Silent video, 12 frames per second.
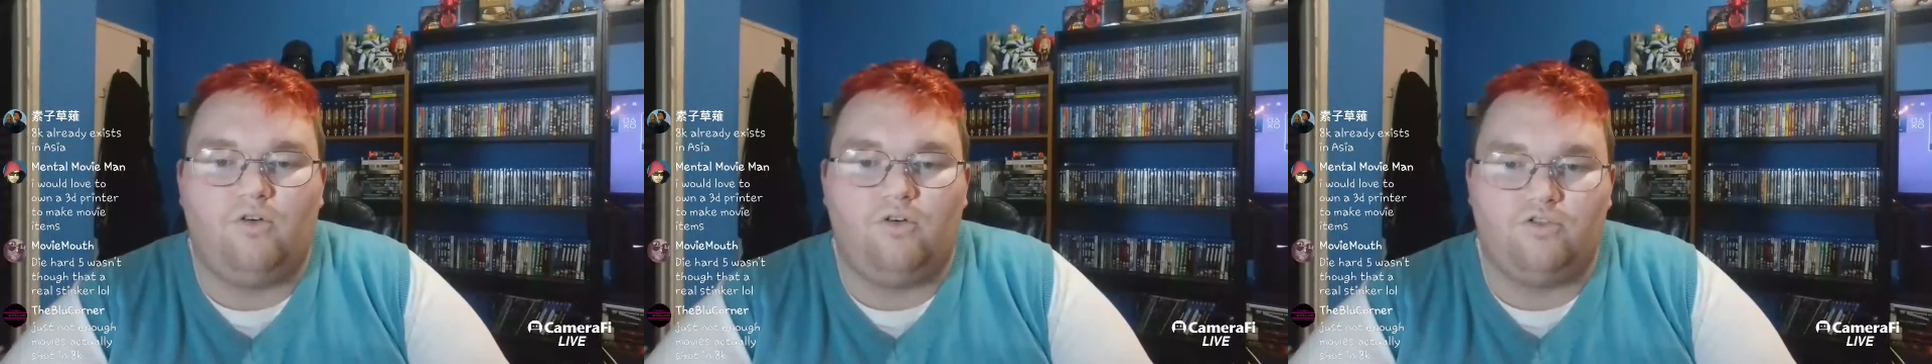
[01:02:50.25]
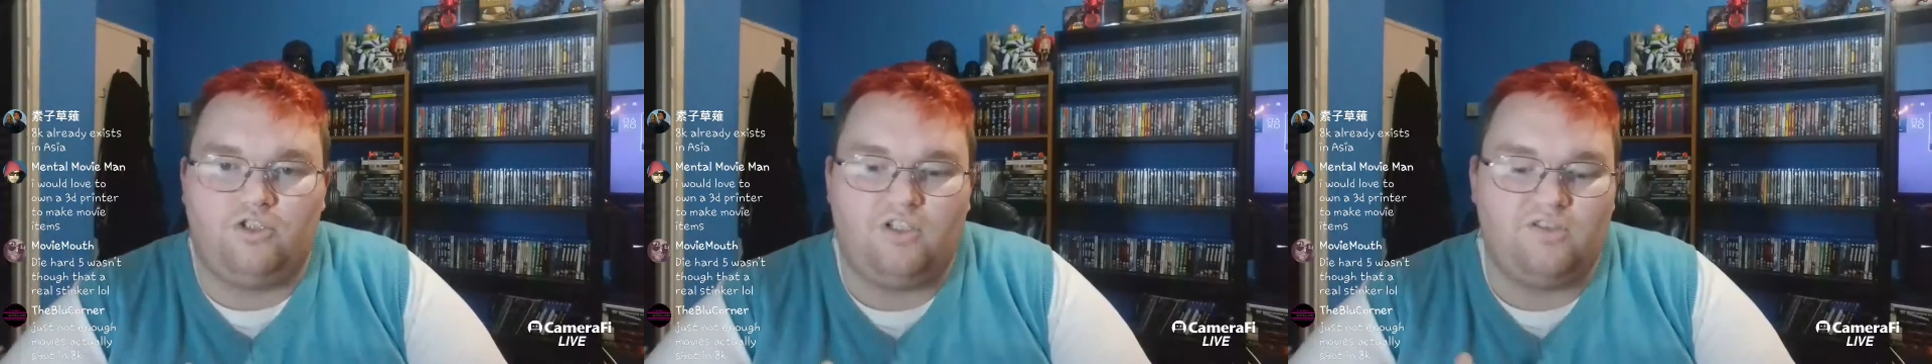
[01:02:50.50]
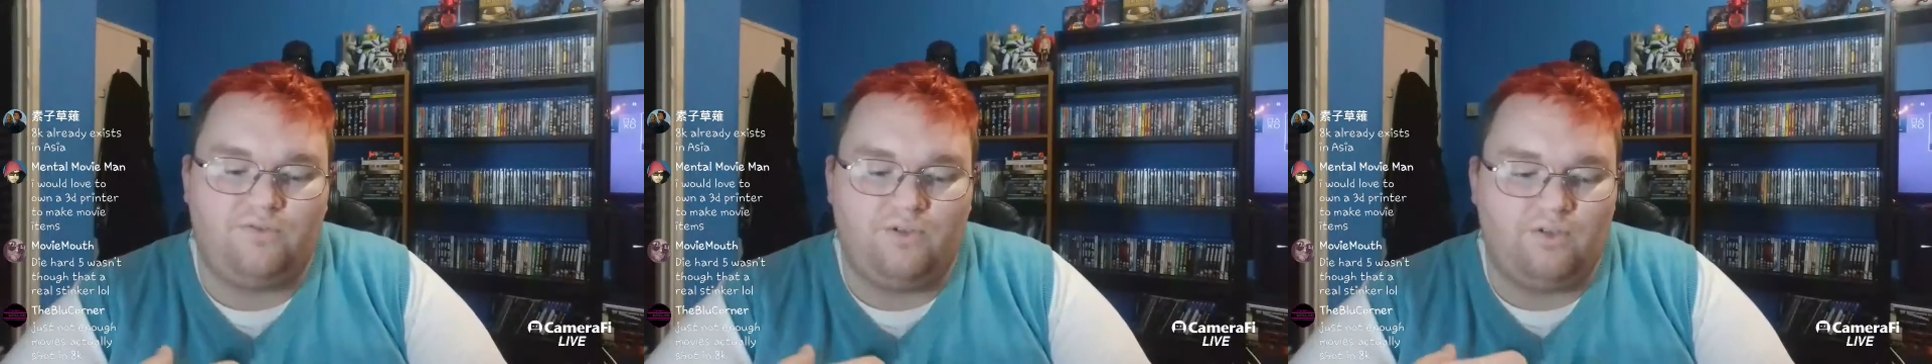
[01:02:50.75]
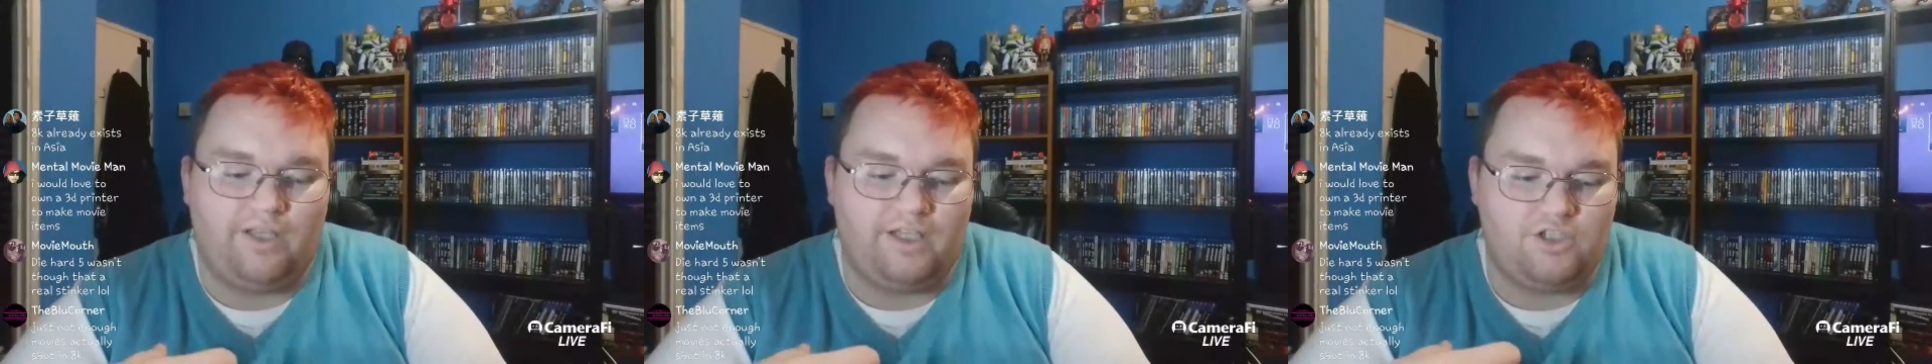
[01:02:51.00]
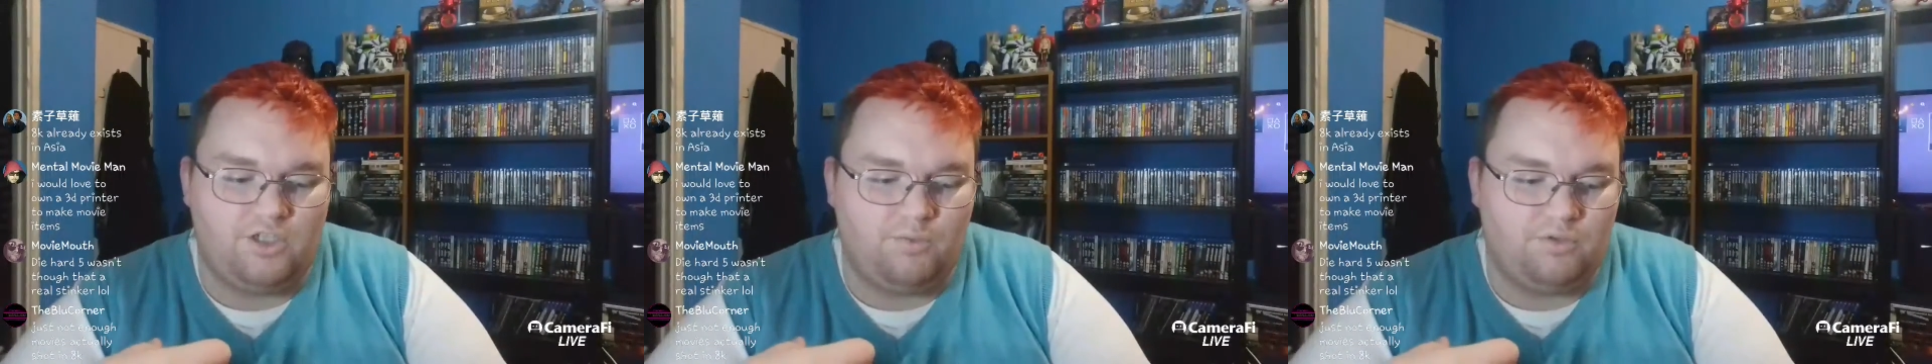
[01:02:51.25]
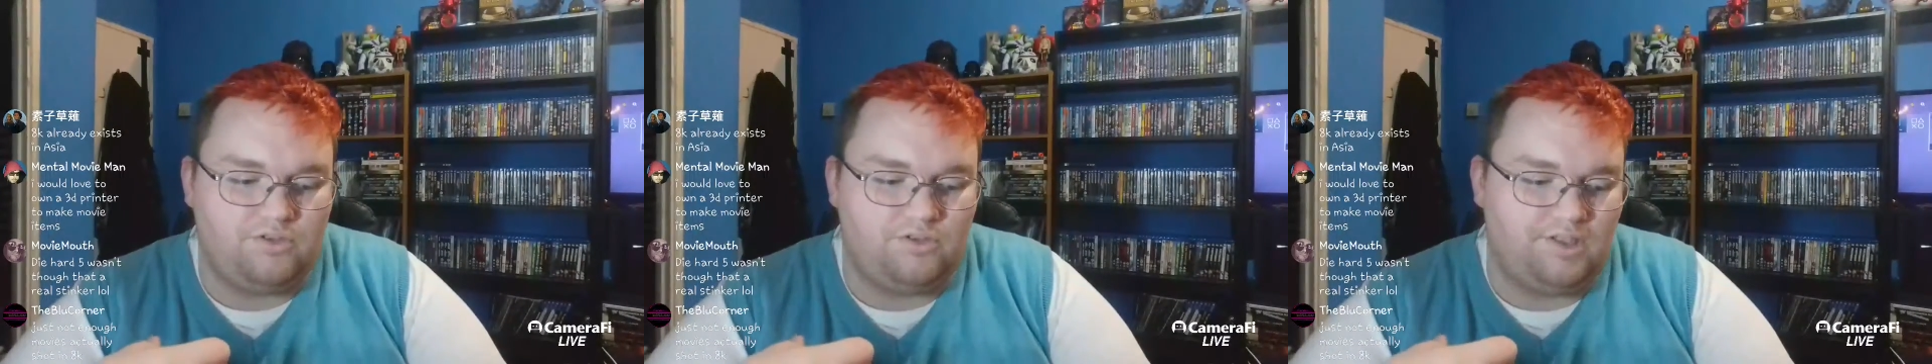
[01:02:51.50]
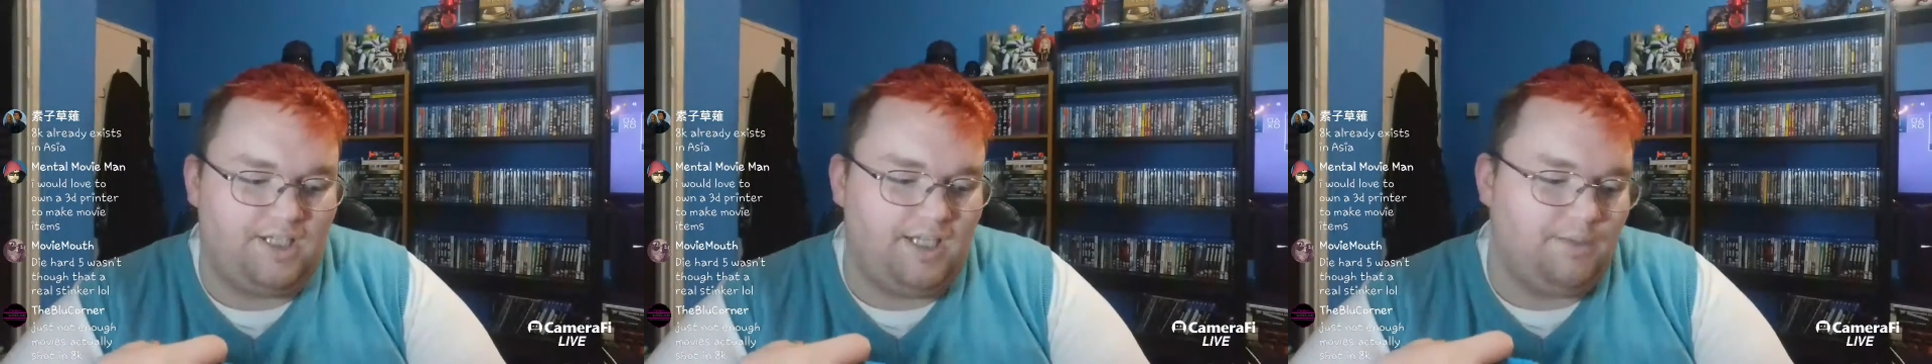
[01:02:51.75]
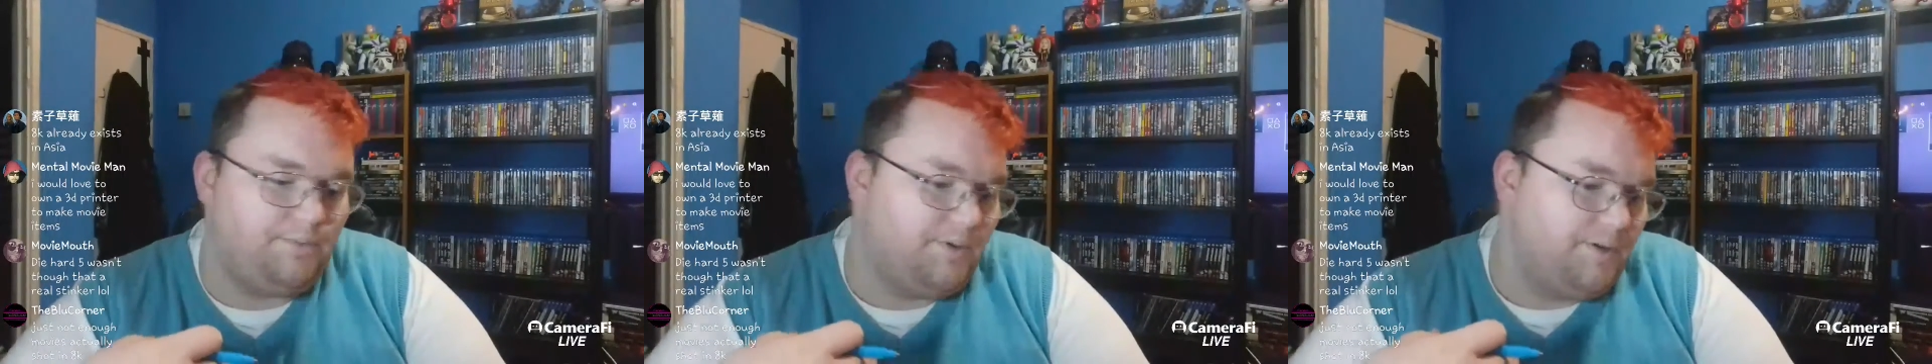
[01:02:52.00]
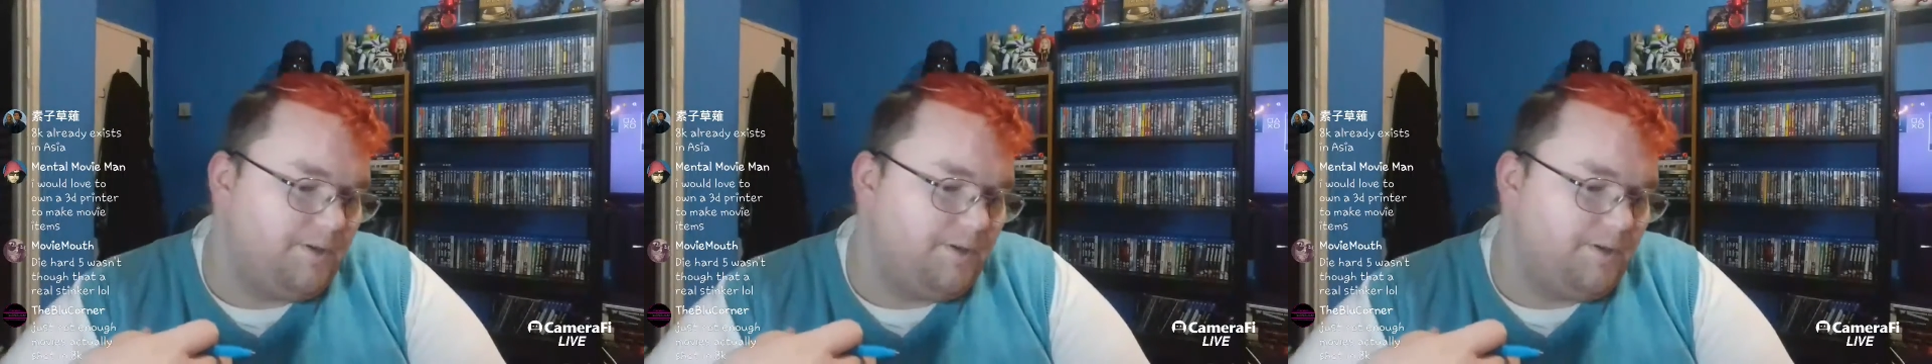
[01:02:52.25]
or she doesn't feel like she wants to keep